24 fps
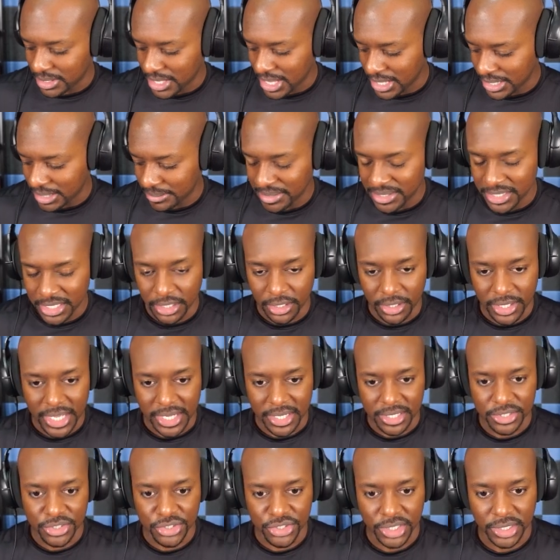I mean, they look
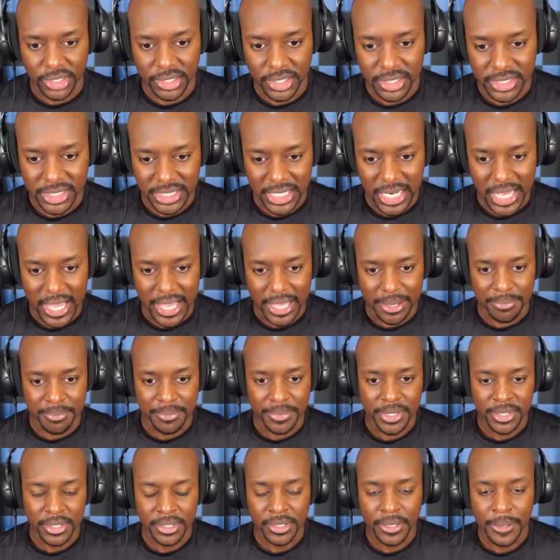like a jelly, a slime.
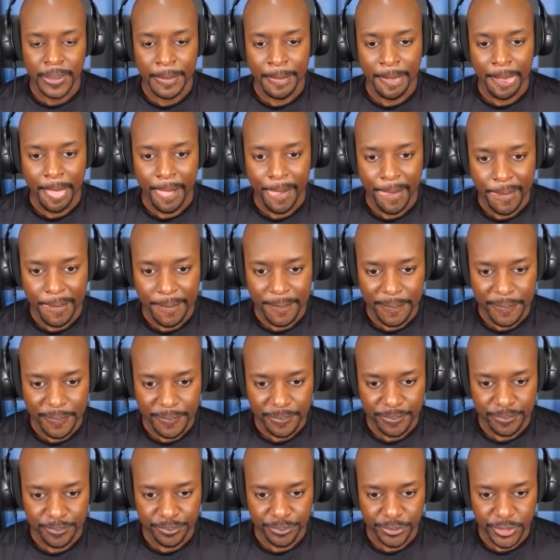
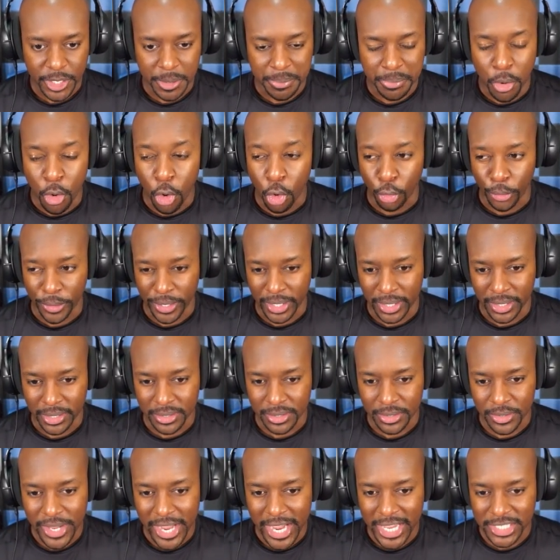A pouring.
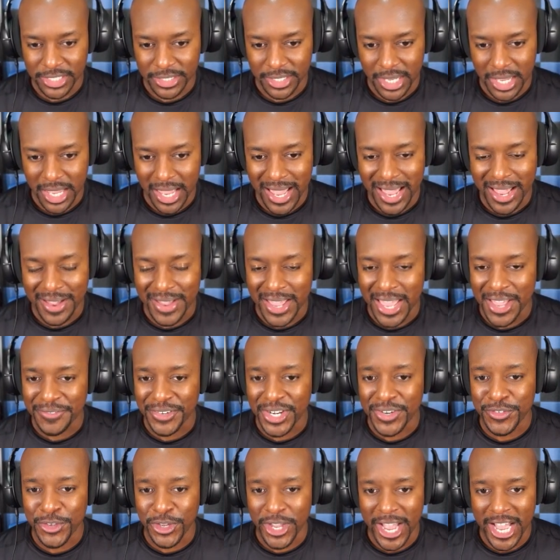You guys, have
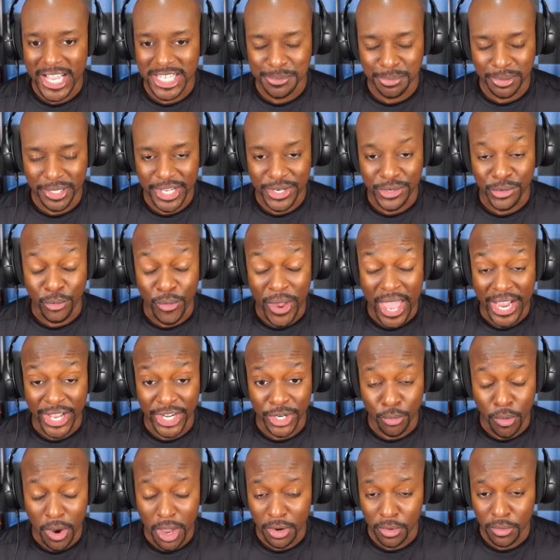any of you guys played
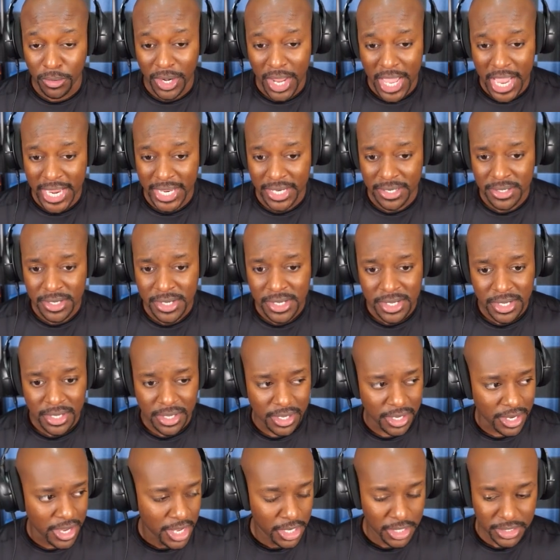Ragnarok online?
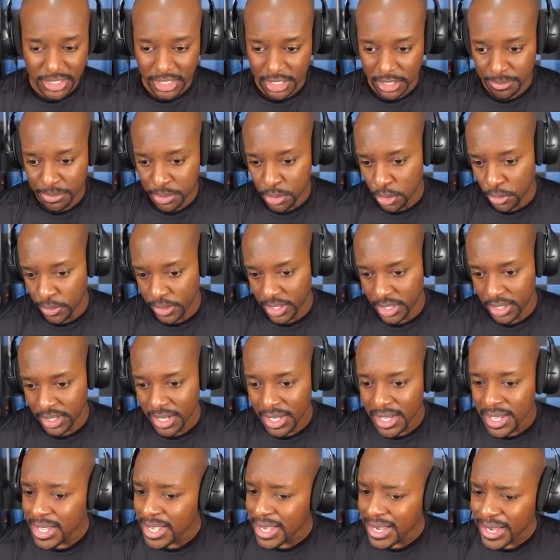It kind of looks like a pouring.
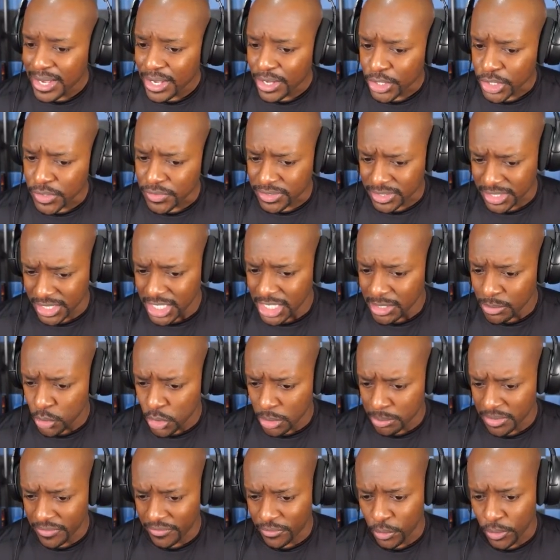You've seen
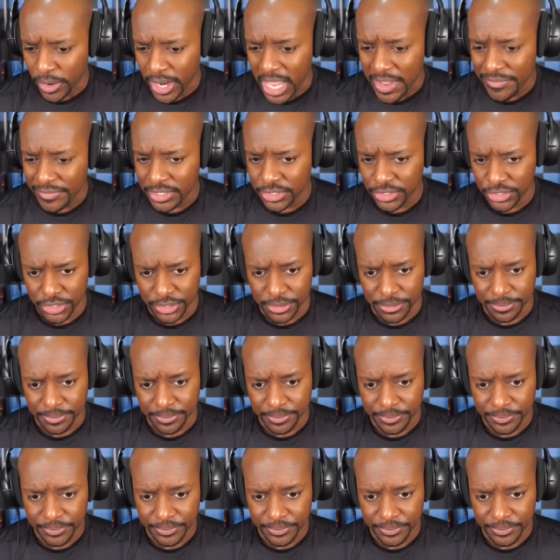one before, haven't you?